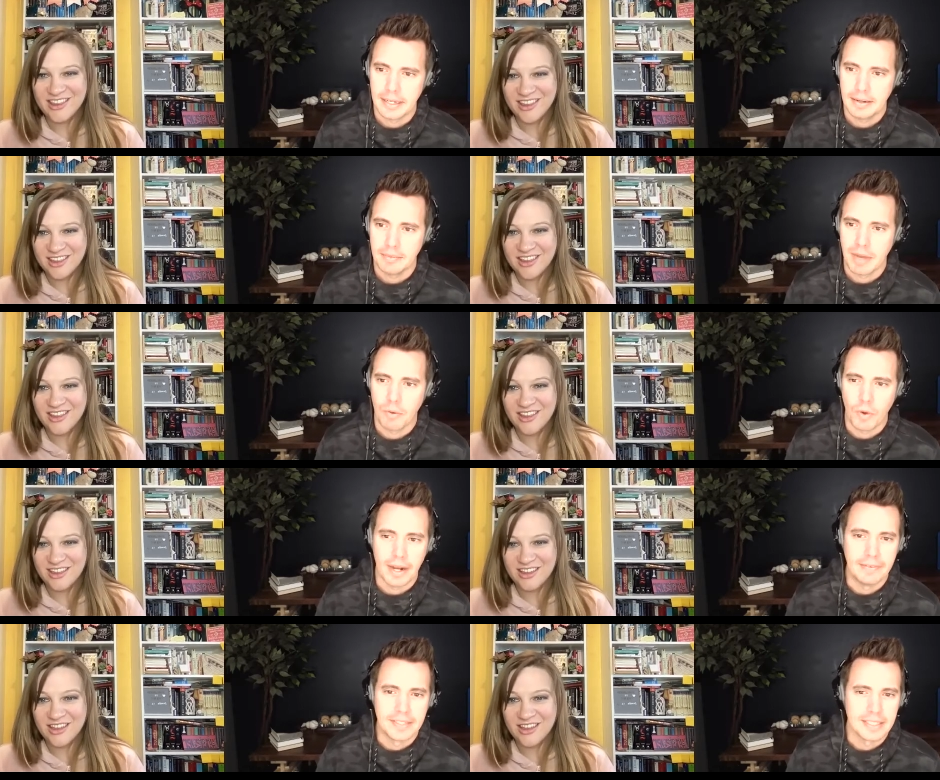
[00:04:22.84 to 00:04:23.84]
Speaker 1: my wife
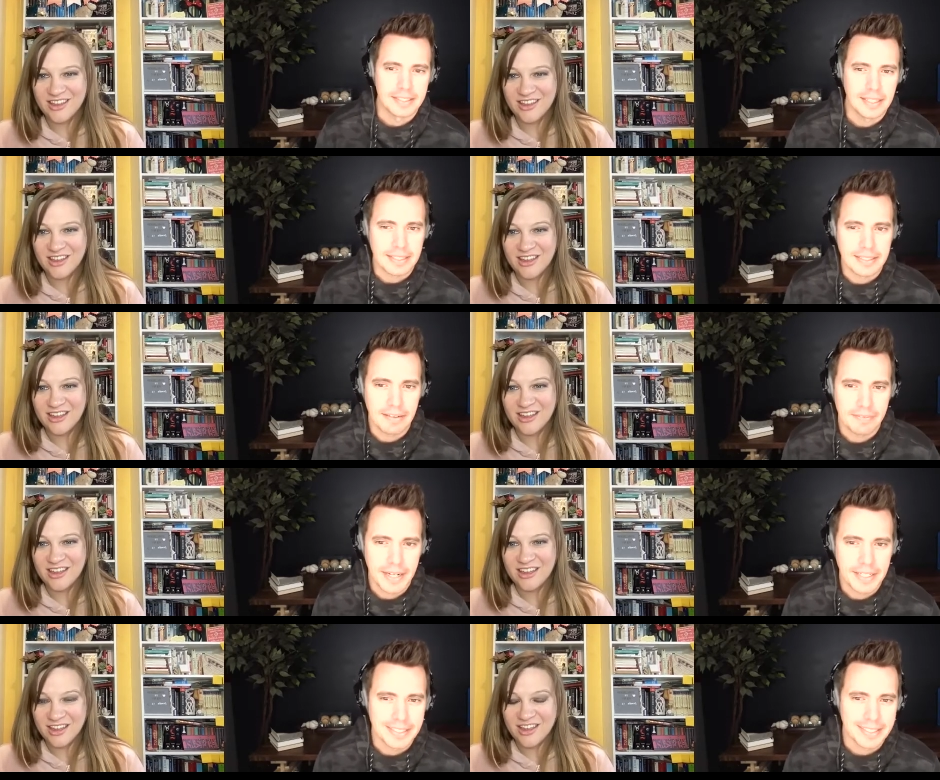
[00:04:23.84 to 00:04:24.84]
doesn't like sci-fi and
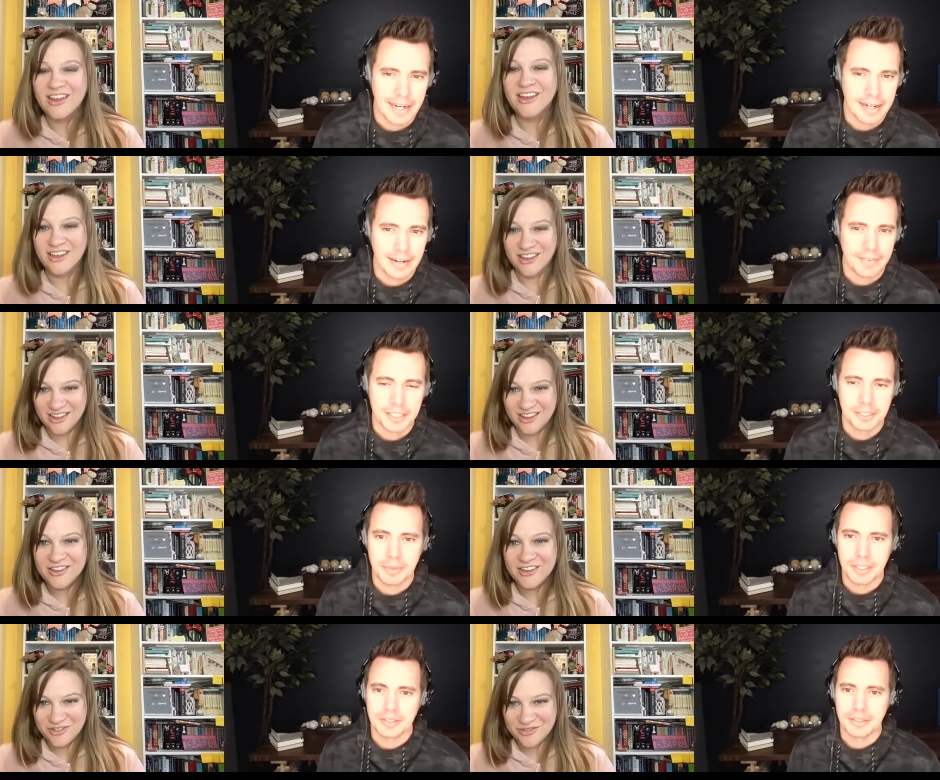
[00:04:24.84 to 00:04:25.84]
she's not an adventure, but
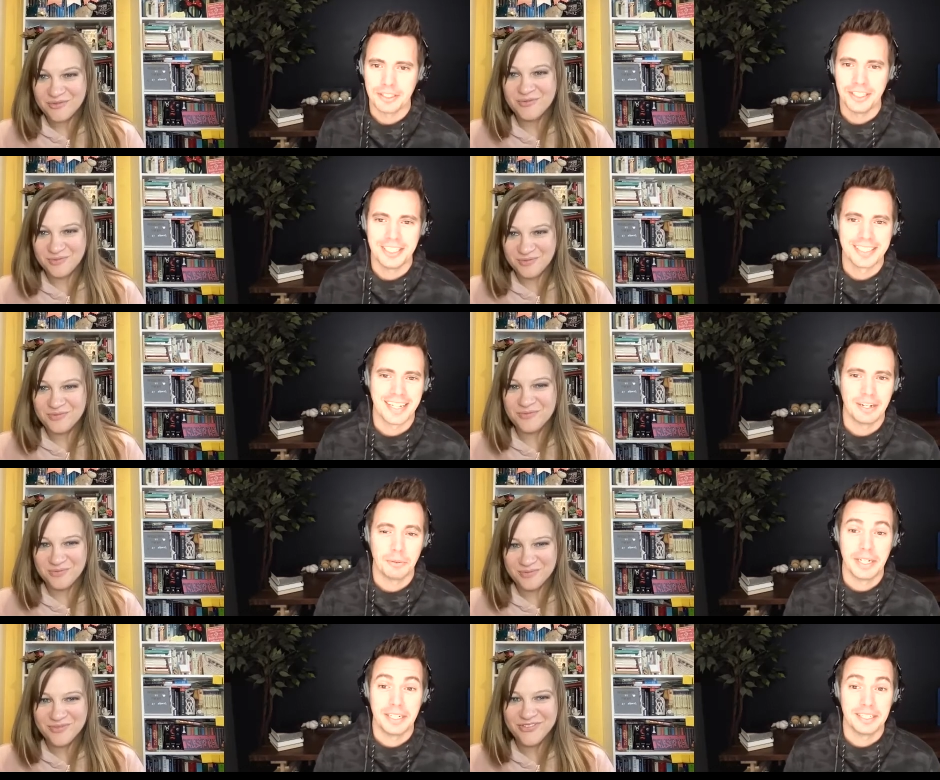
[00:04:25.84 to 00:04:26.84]
she decided to read
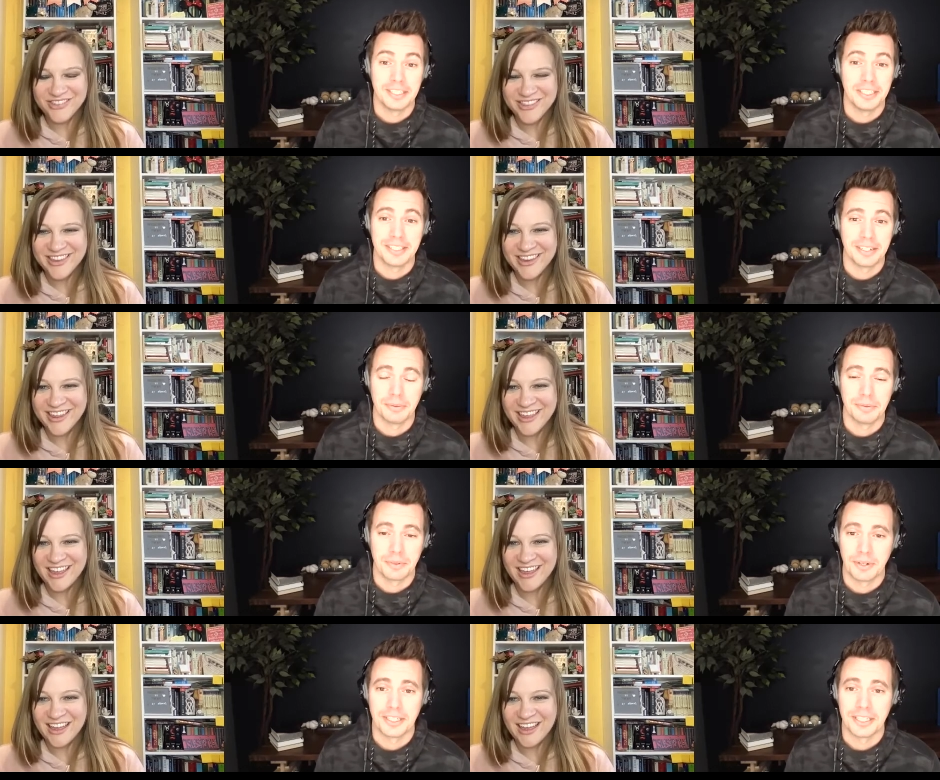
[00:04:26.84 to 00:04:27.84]
it and she's going to
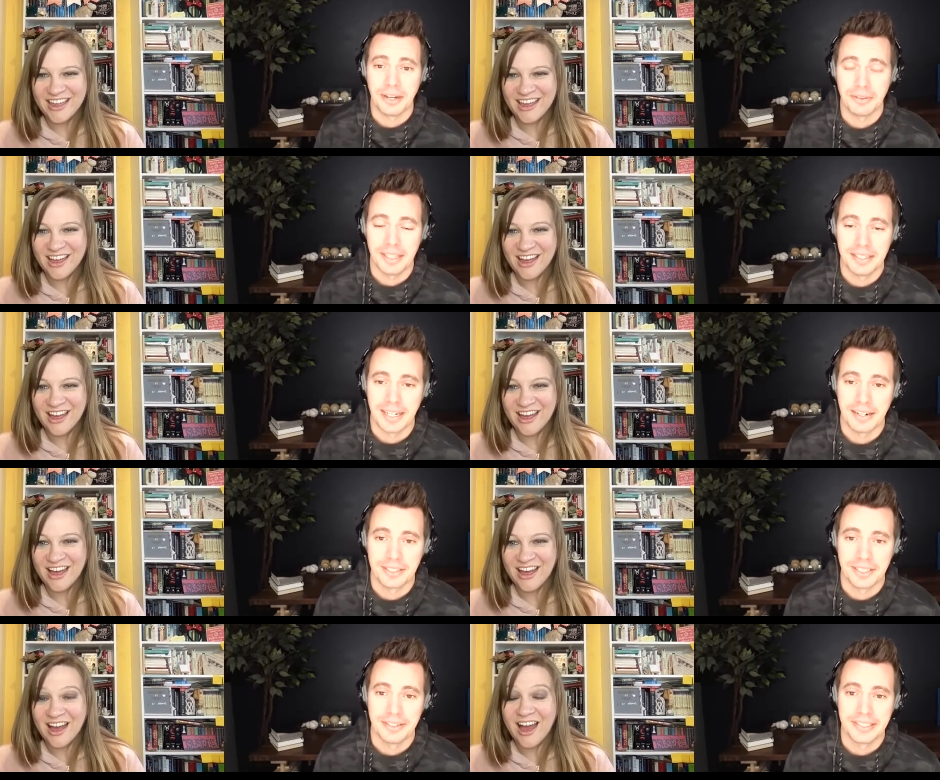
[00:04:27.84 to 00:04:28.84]
crush out the entire
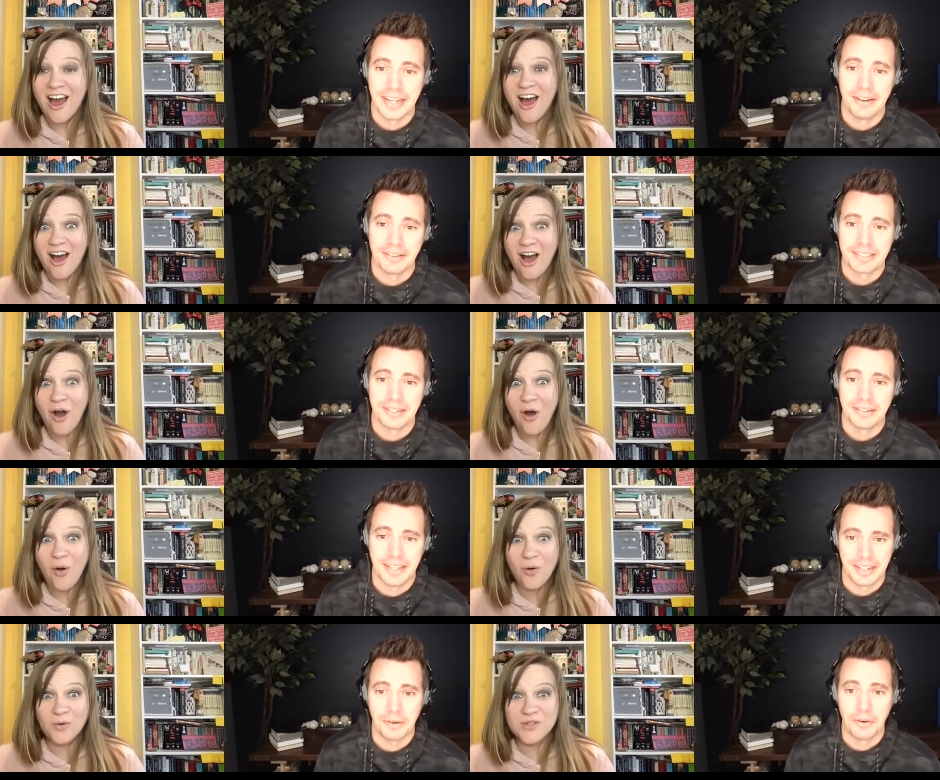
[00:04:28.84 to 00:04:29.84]
series now. So eh,
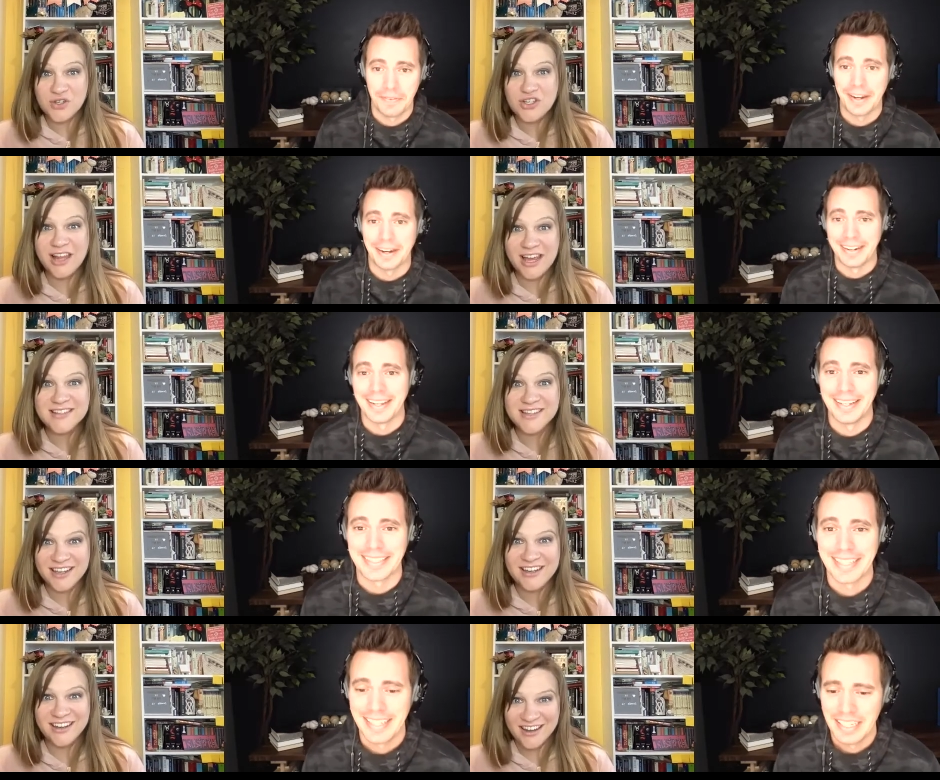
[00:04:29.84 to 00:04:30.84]
oh, to so She likes it,
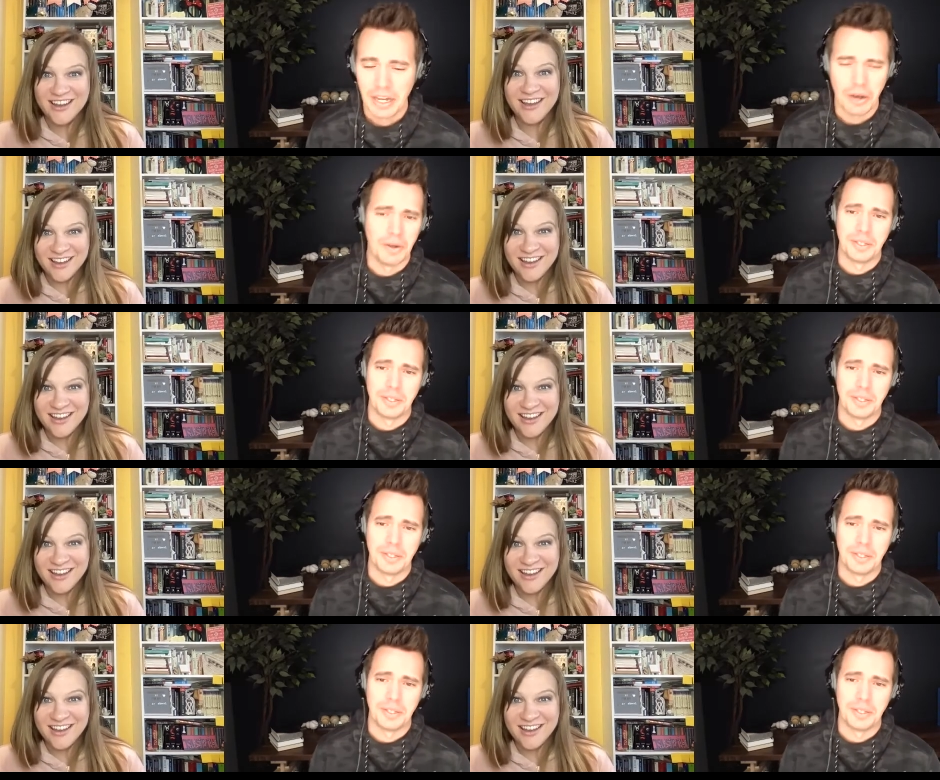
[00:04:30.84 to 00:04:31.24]
it. Oh, it's